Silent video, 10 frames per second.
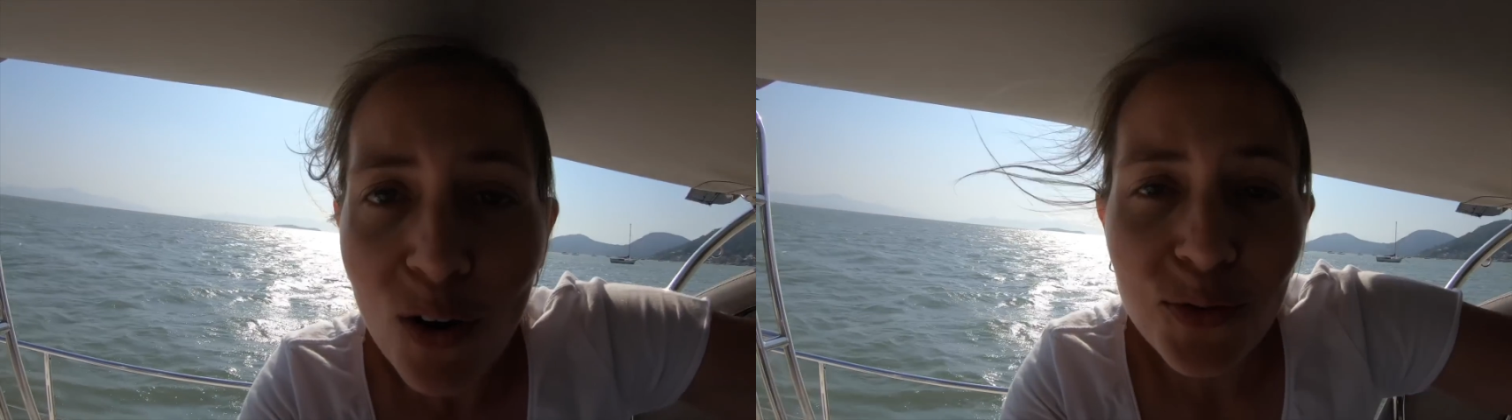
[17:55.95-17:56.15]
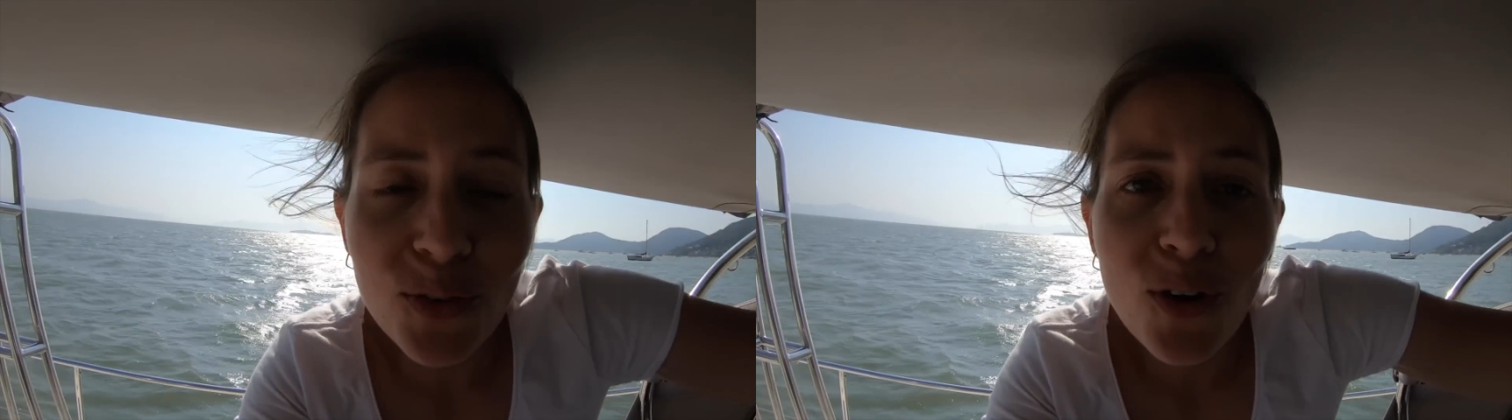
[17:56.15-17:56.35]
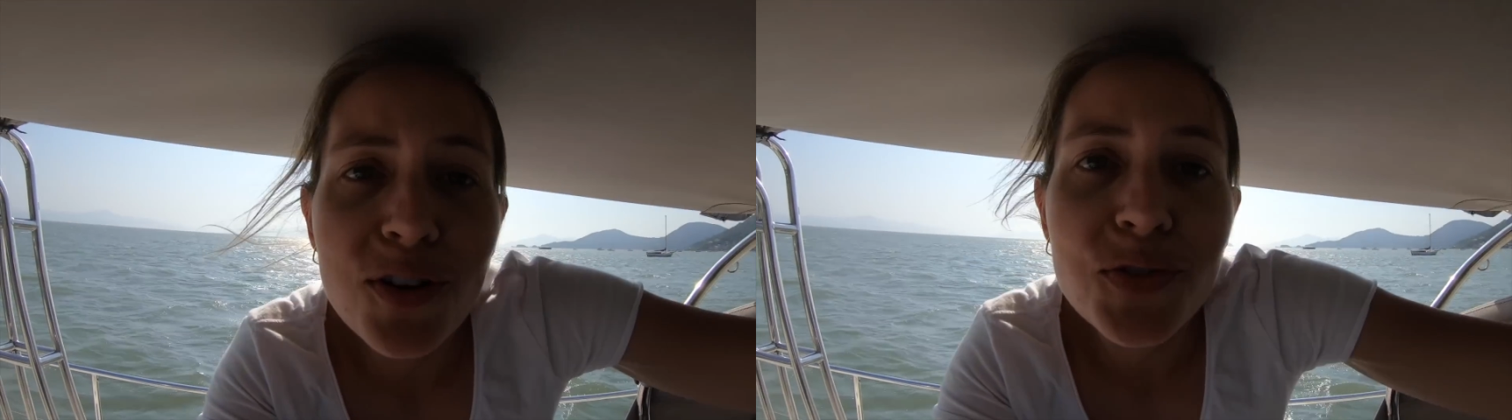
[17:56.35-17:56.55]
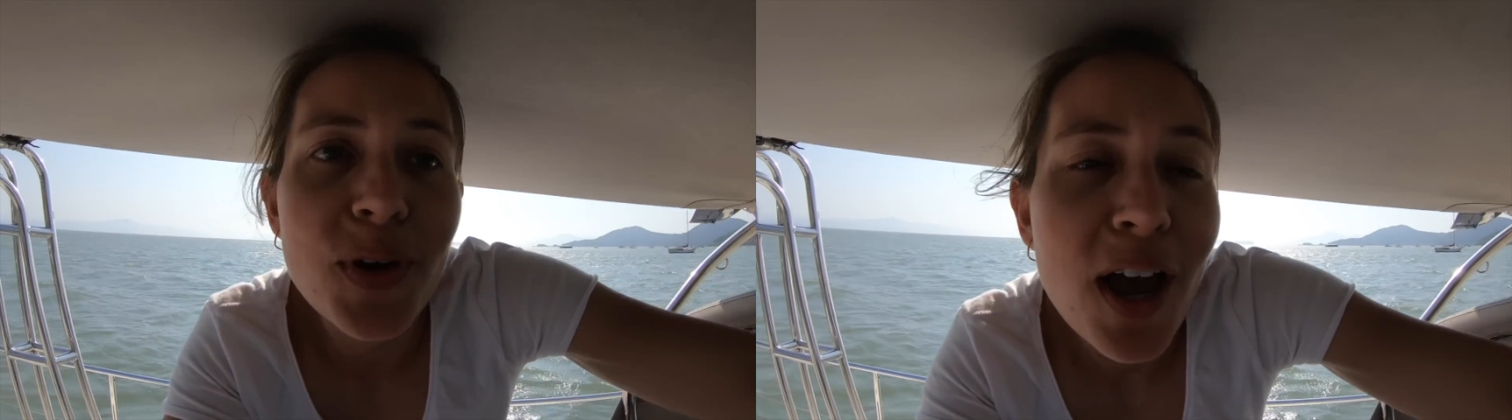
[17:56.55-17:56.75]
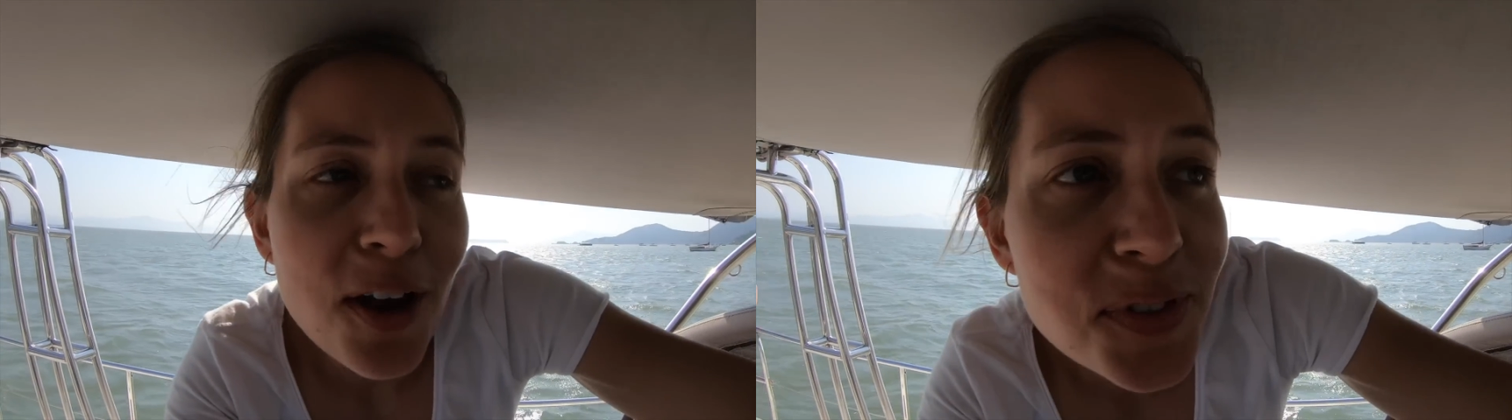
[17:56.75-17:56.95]
Of course, we
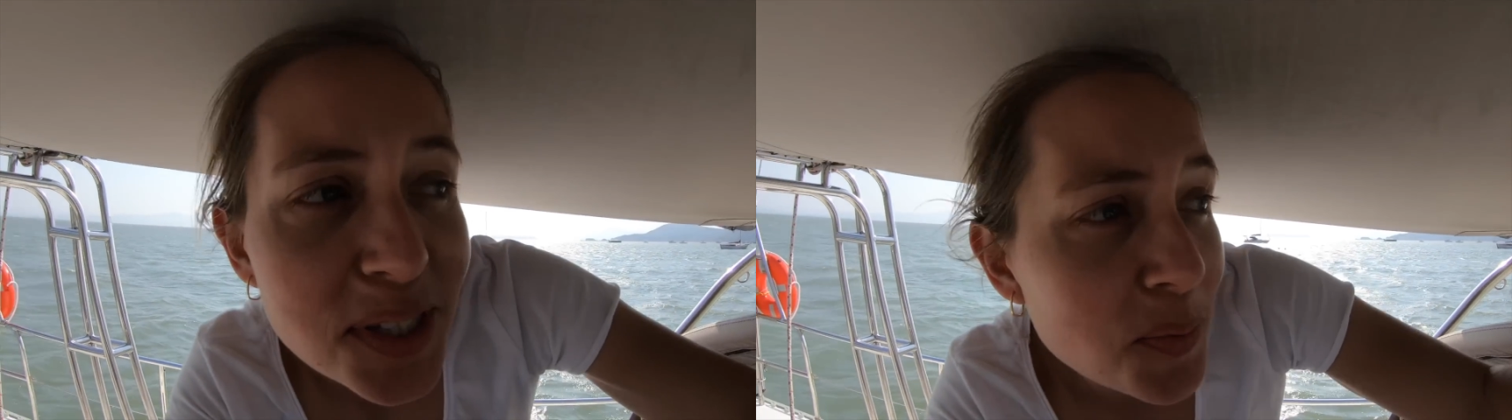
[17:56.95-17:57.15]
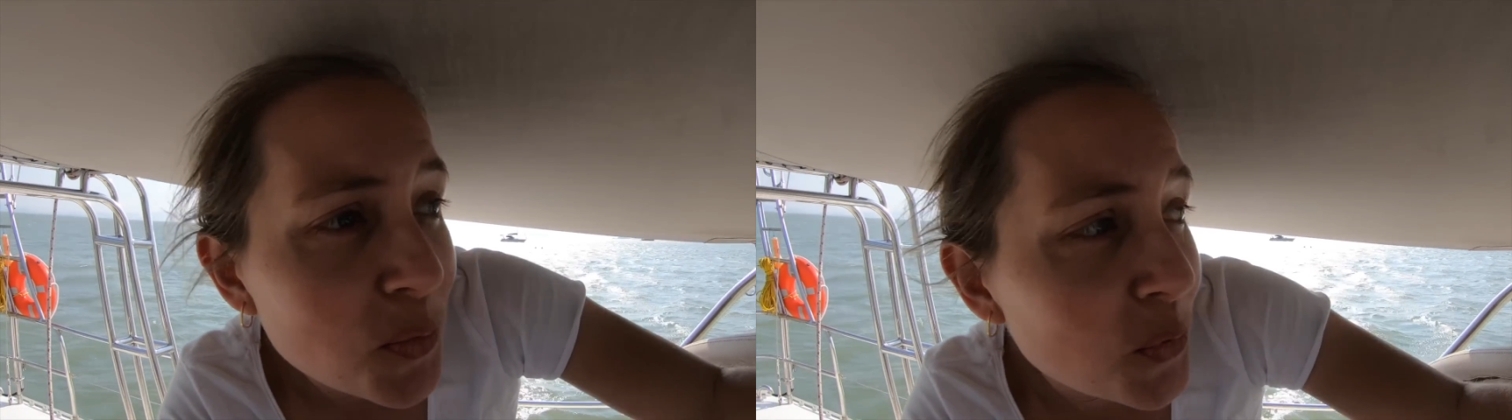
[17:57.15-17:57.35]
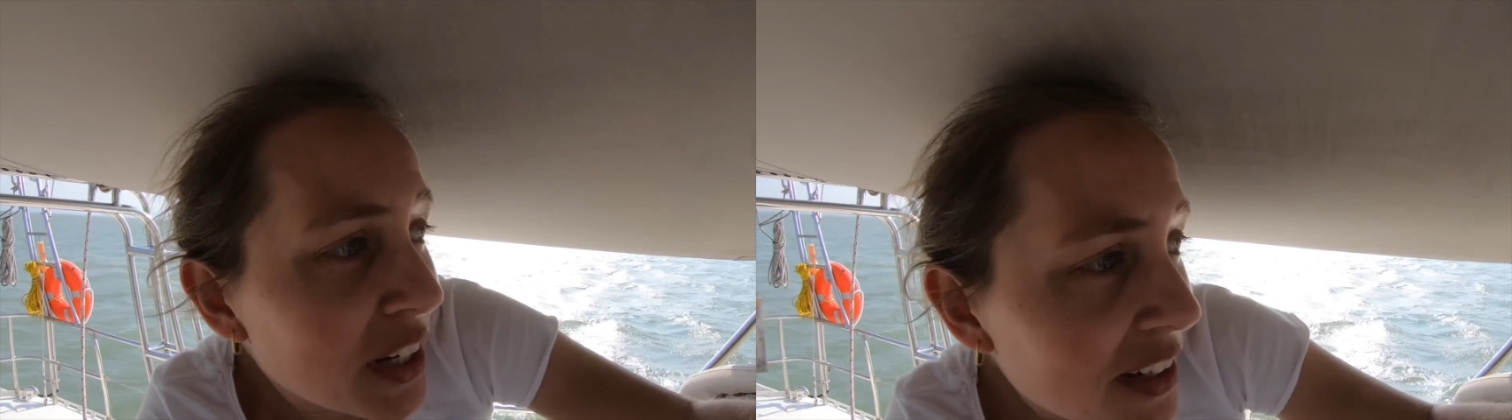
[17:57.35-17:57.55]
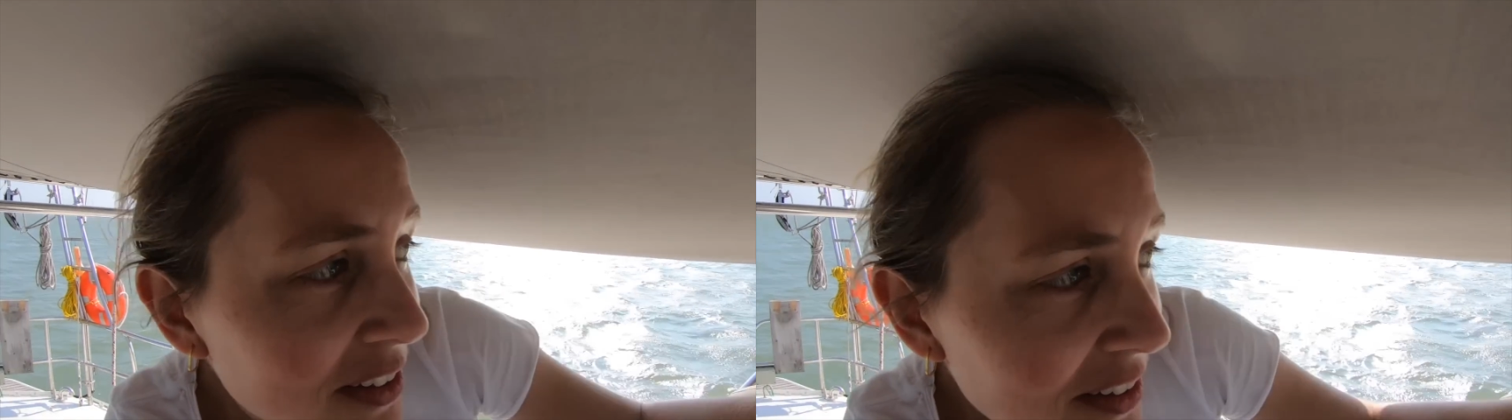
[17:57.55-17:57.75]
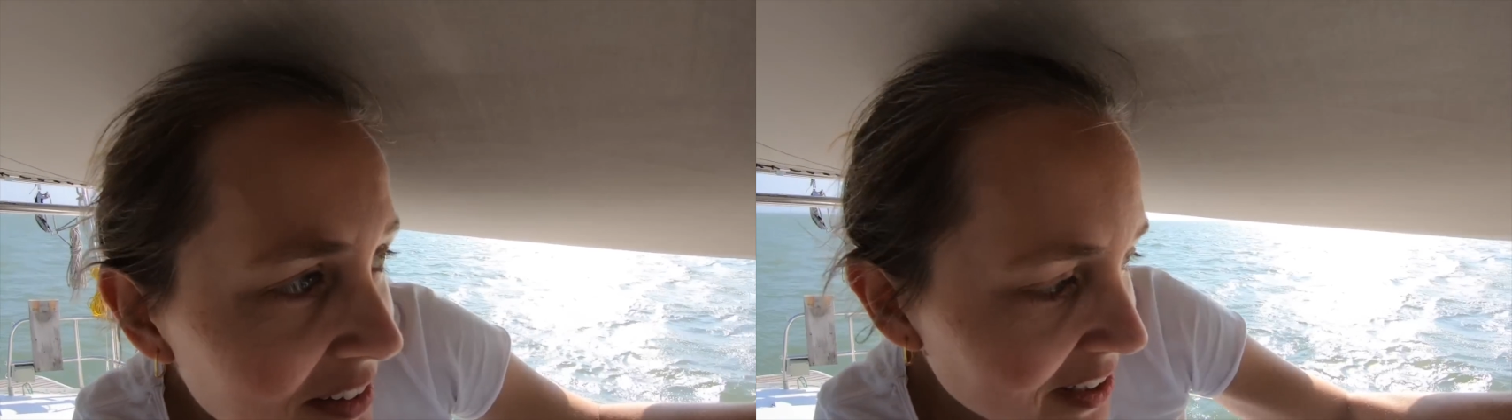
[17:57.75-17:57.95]
have some
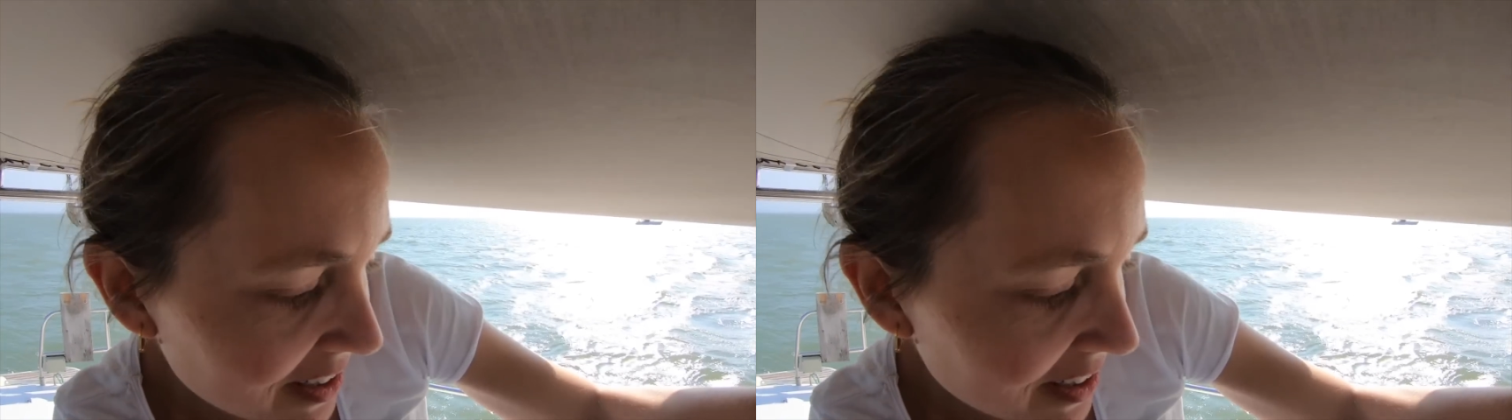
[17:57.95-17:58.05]
wind.